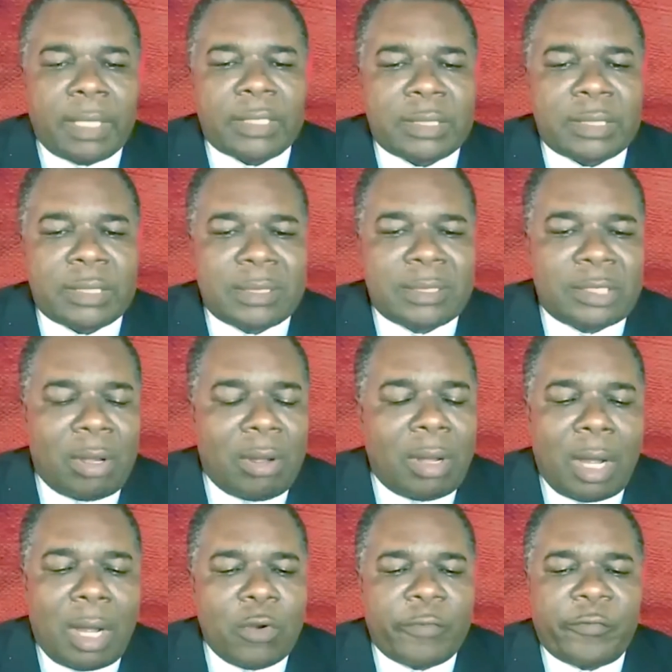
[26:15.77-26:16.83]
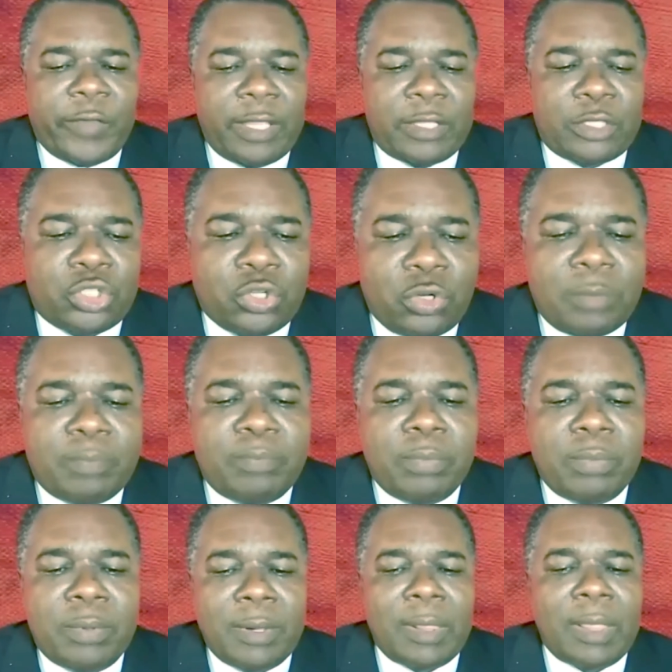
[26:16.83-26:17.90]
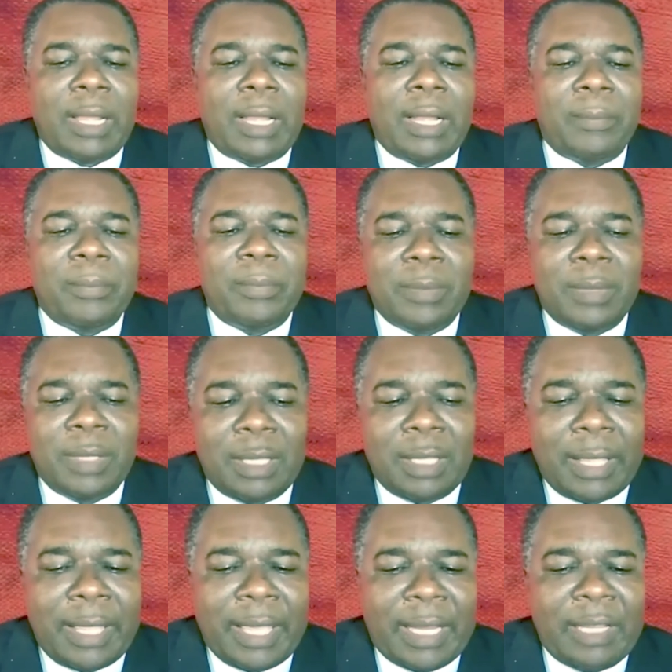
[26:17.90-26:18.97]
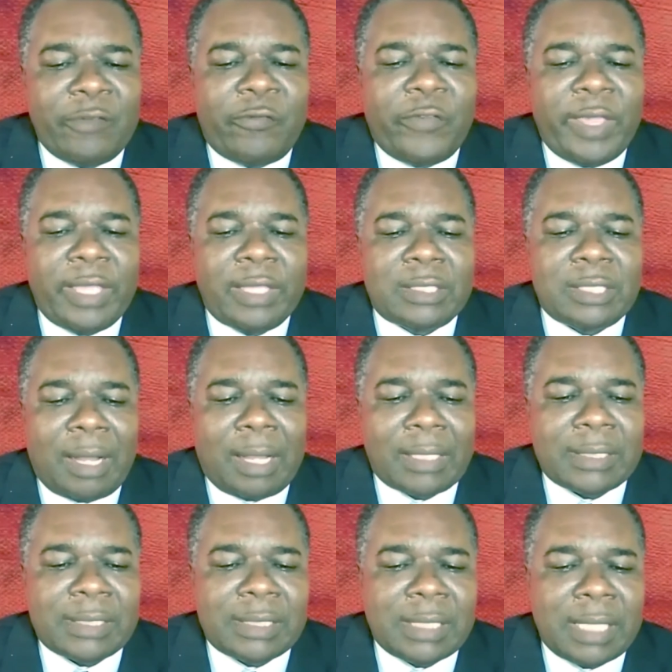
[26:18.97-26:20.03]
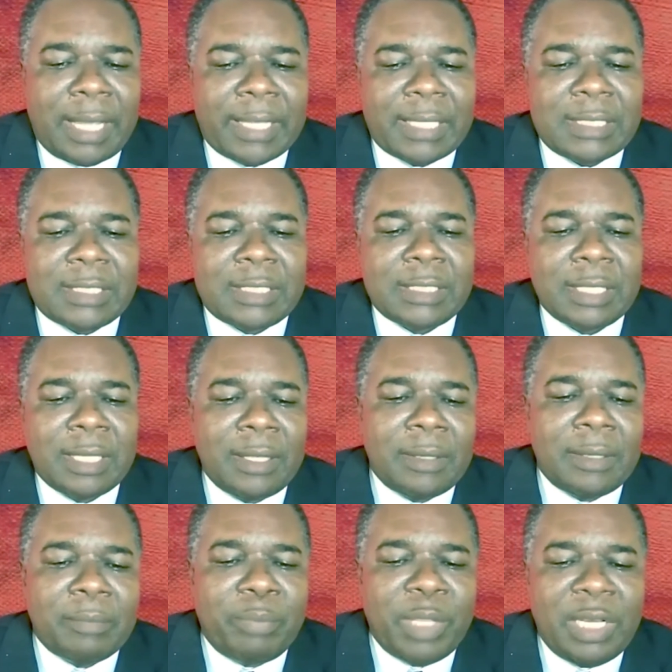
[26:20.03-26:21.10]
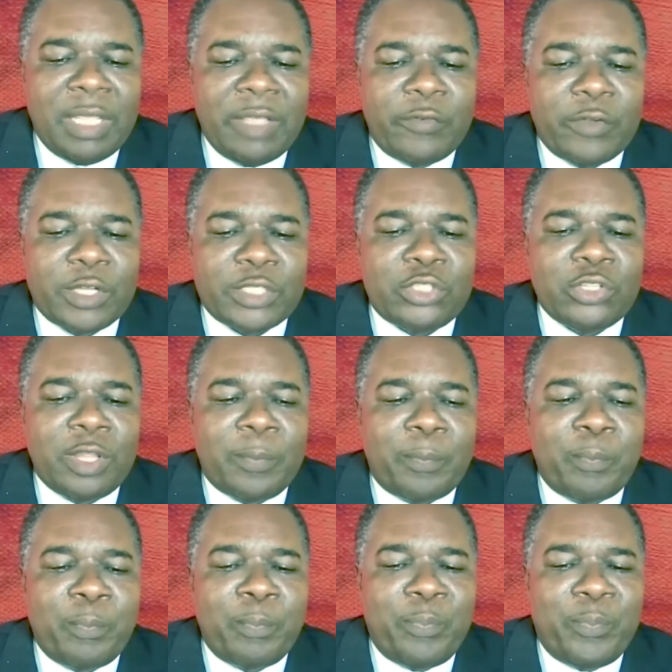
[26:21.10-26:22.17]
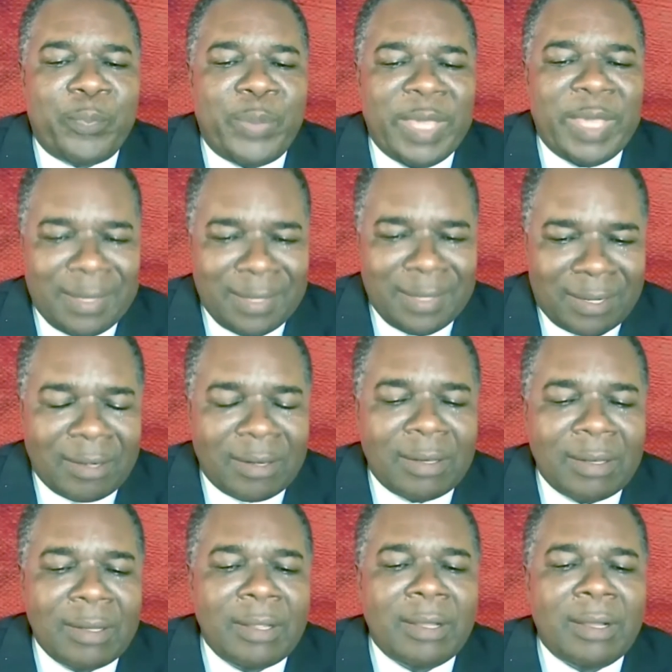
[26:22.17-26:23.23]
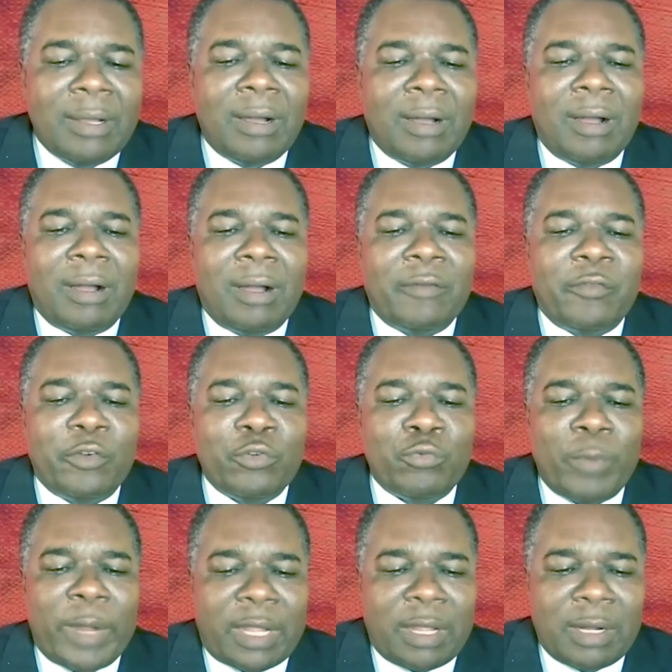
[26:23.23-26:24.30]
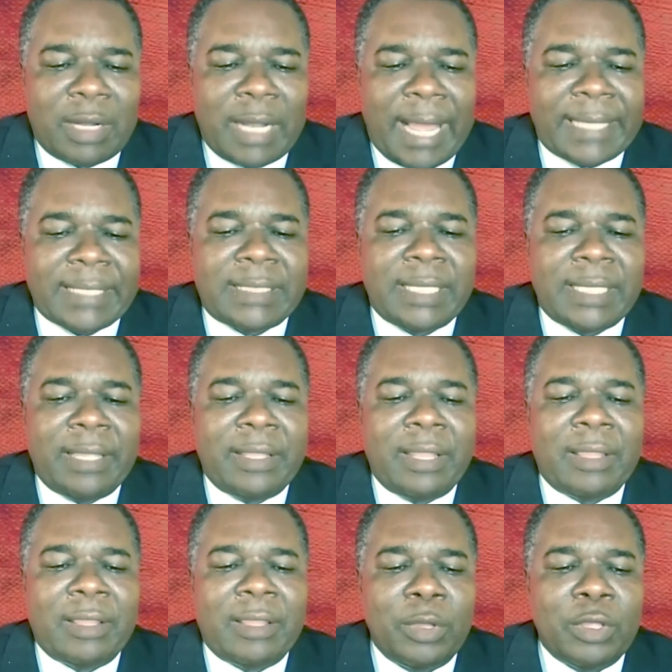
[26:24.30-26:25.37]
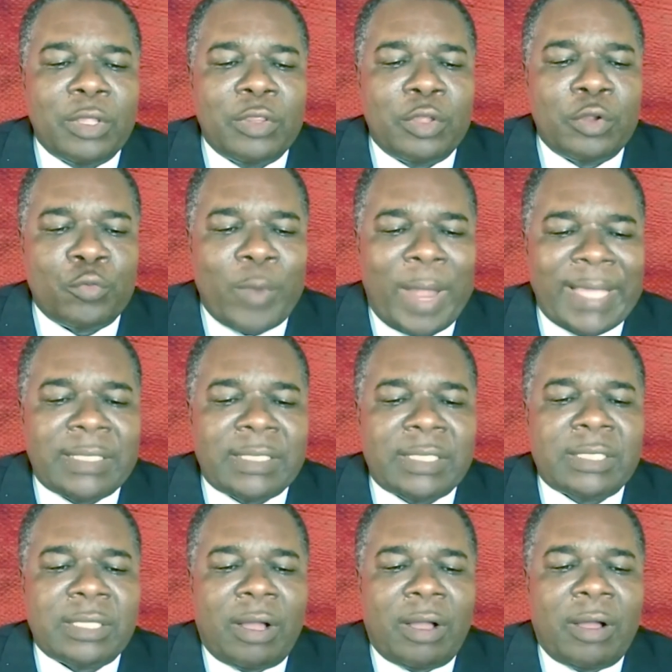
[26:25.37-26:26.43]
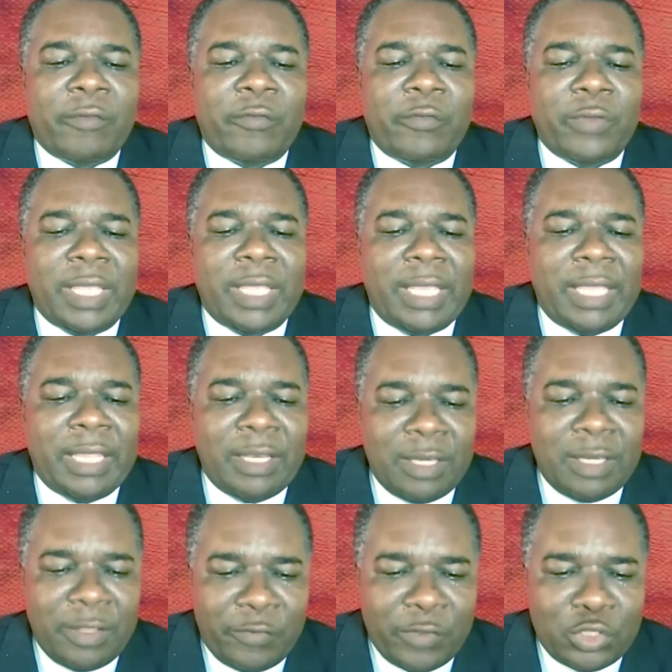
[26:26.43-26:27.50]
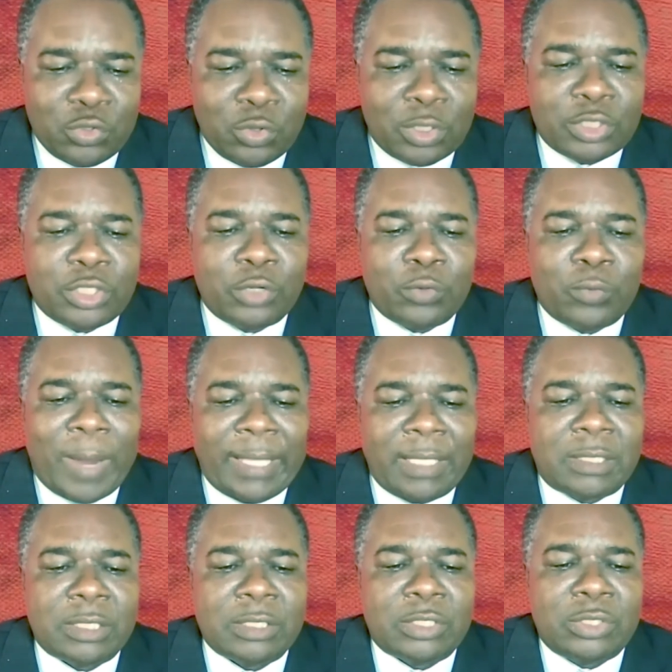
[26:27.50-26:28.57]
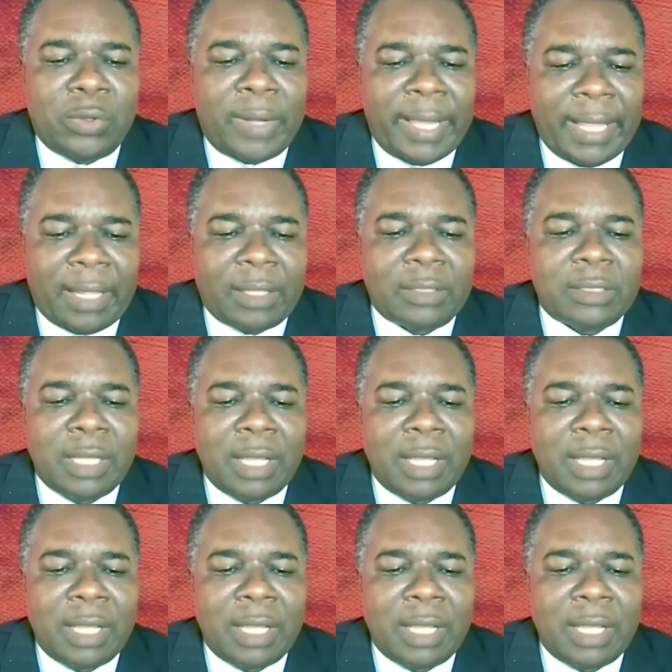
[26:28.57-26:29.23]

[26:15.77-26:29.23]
so our faith should um, elevate us as believers to the pinnacle of recognizing the rights of individuals, the right to health